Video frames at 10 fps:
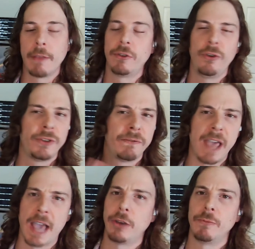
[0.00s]
using
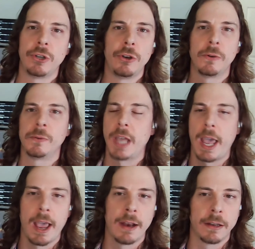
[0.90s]
vacuum tubes
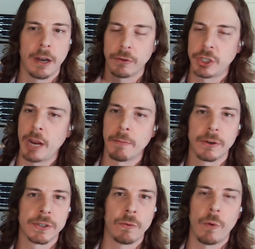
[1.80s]
and
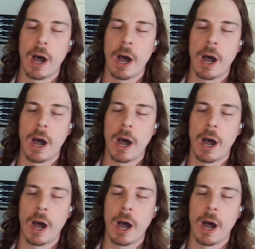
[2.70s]
chambers and